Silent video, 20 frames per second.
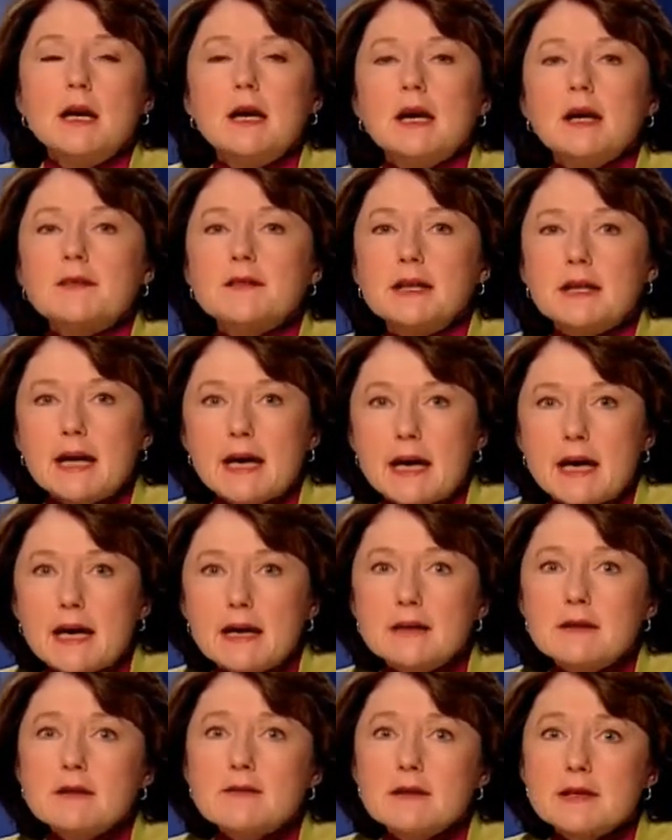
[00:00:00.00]
At the
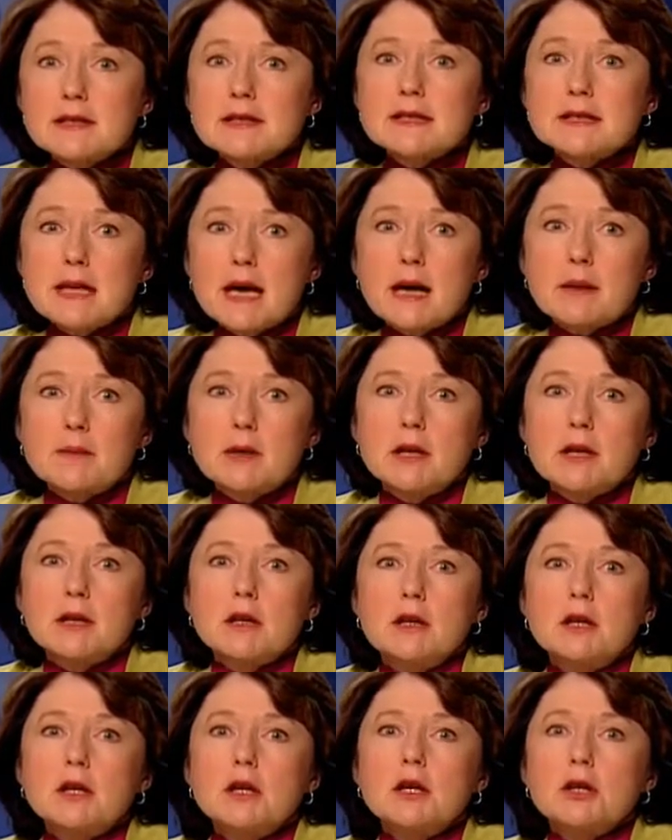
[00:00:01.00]
end of this segment,
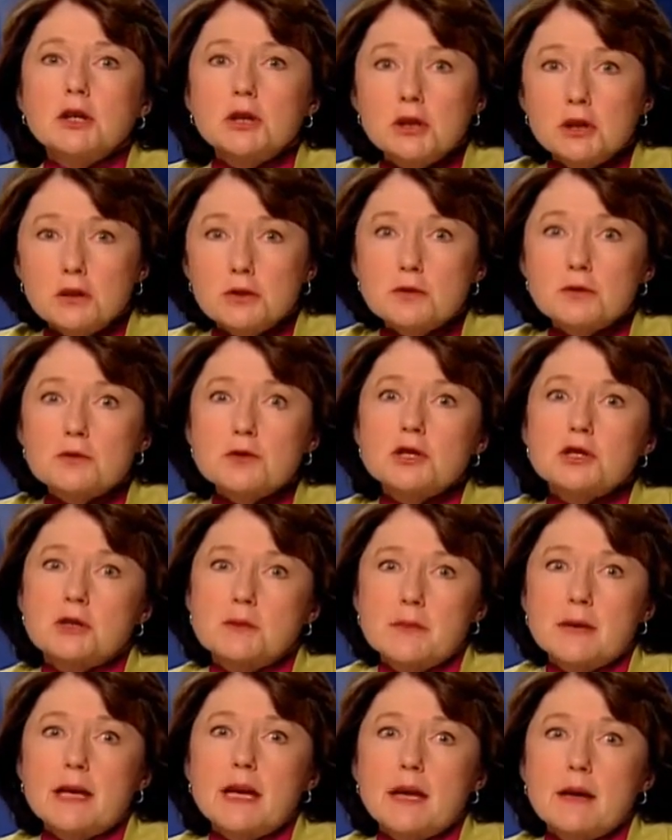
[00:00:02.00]
you
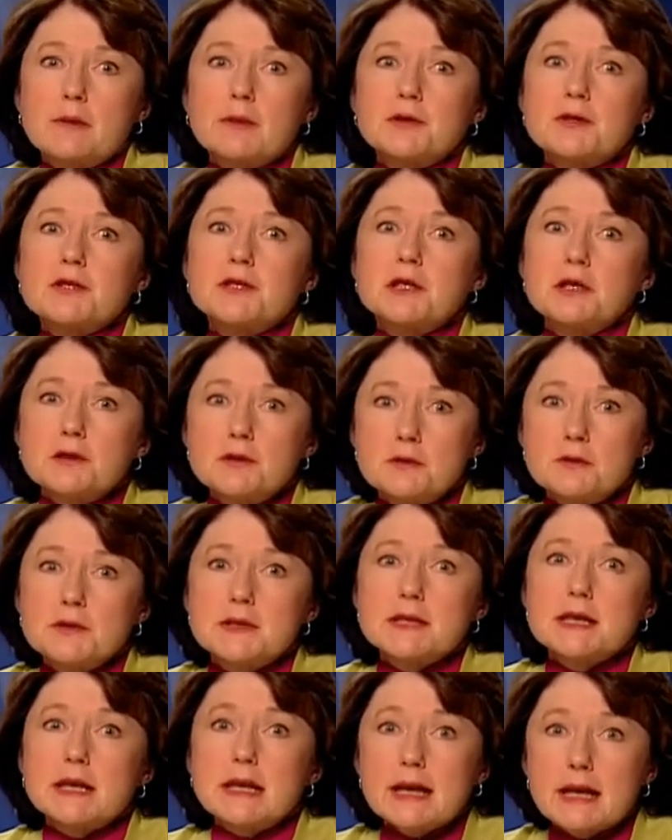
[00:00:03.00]
should be able to
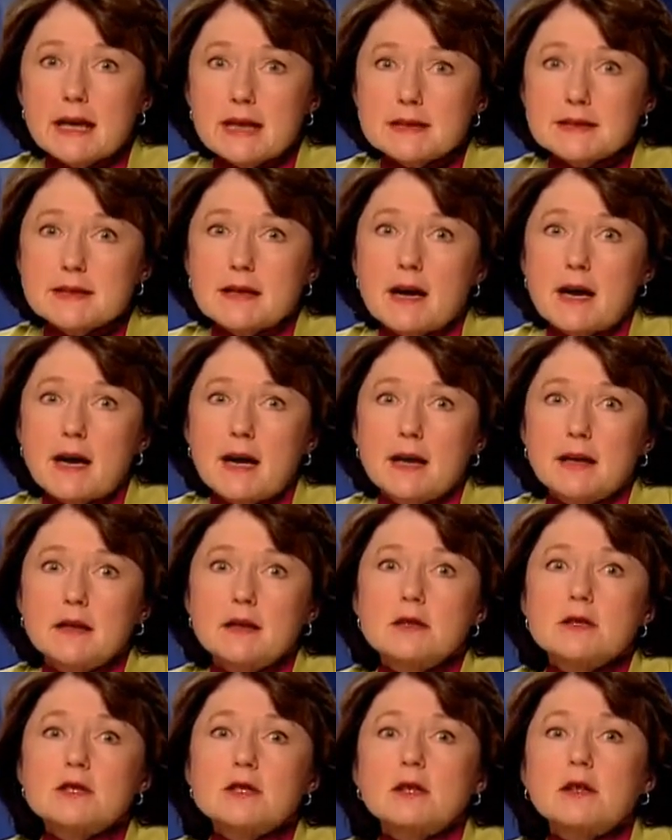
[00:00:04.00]
use ESI
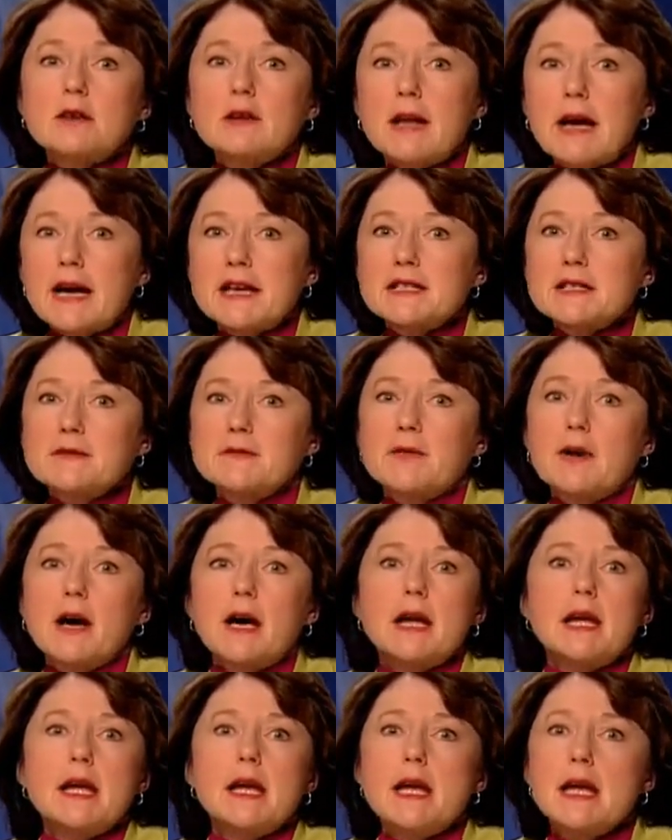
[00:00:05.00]
to
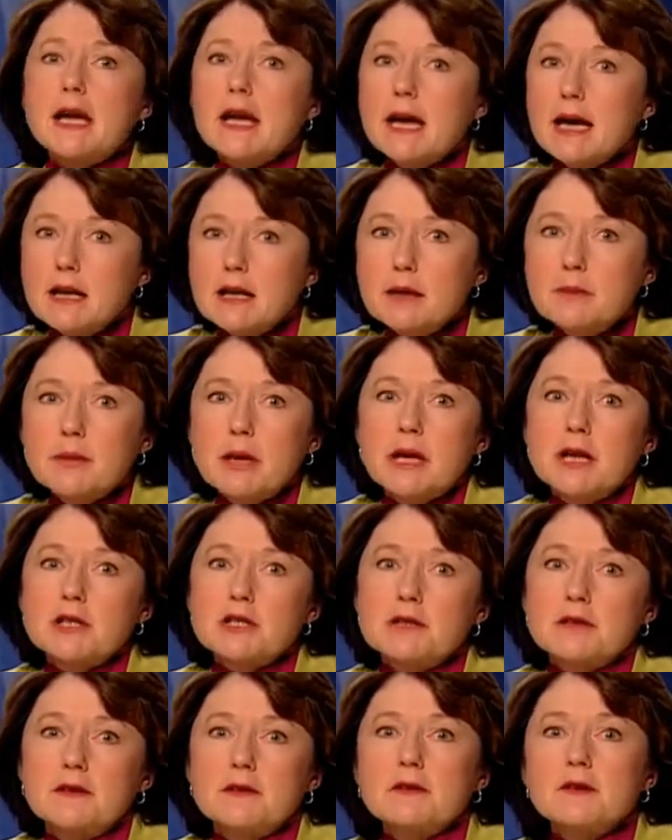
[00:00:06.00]
classify any
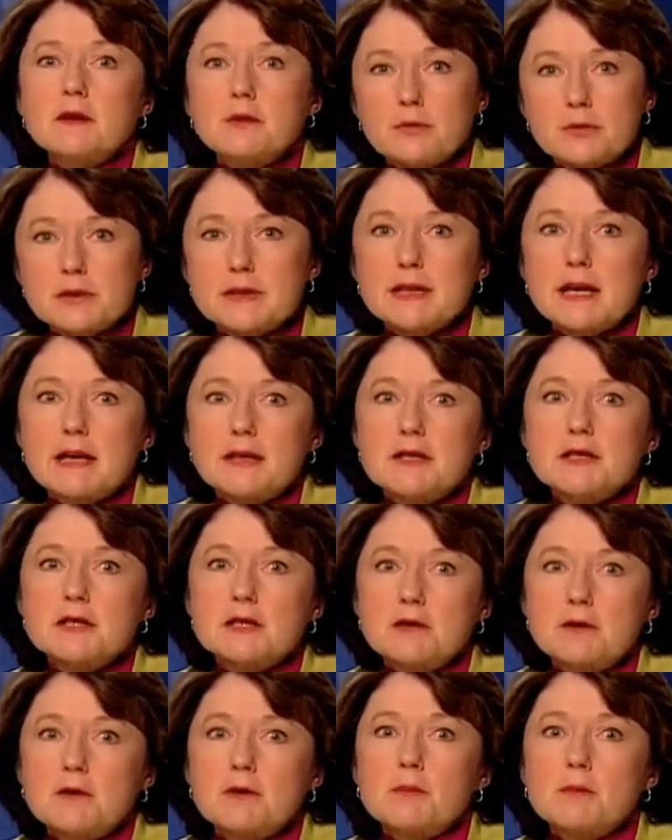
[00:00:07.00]
patient that presents
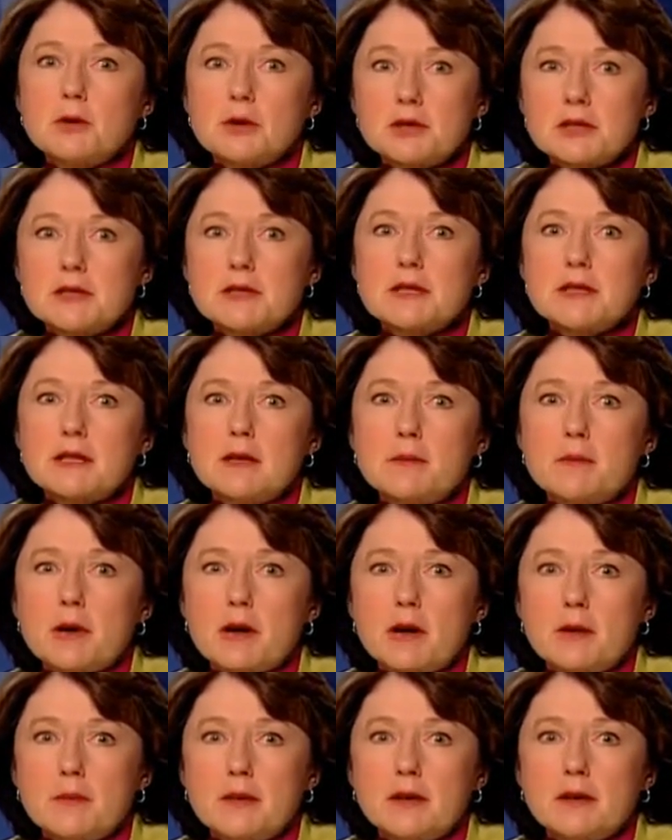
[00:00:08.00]
to your emergency
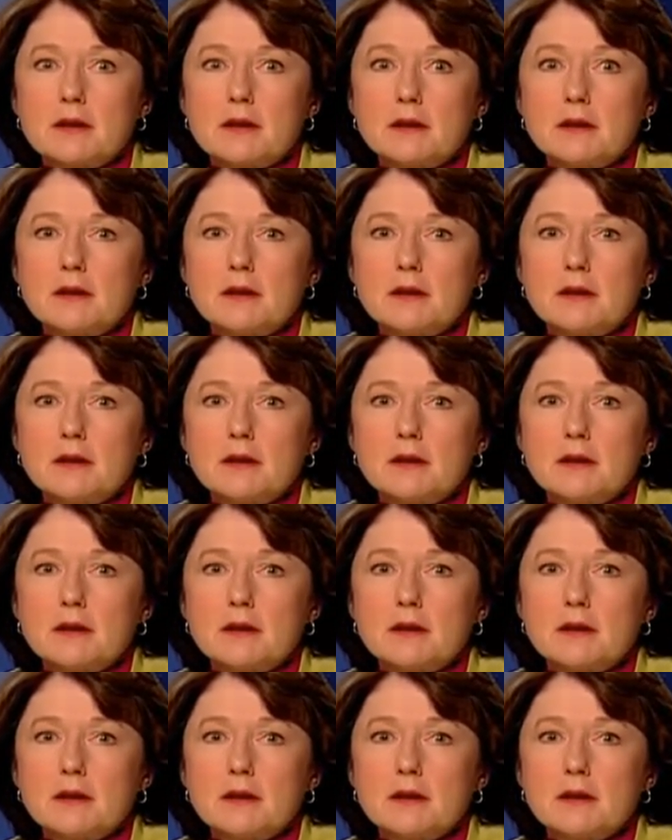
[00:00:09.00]
department.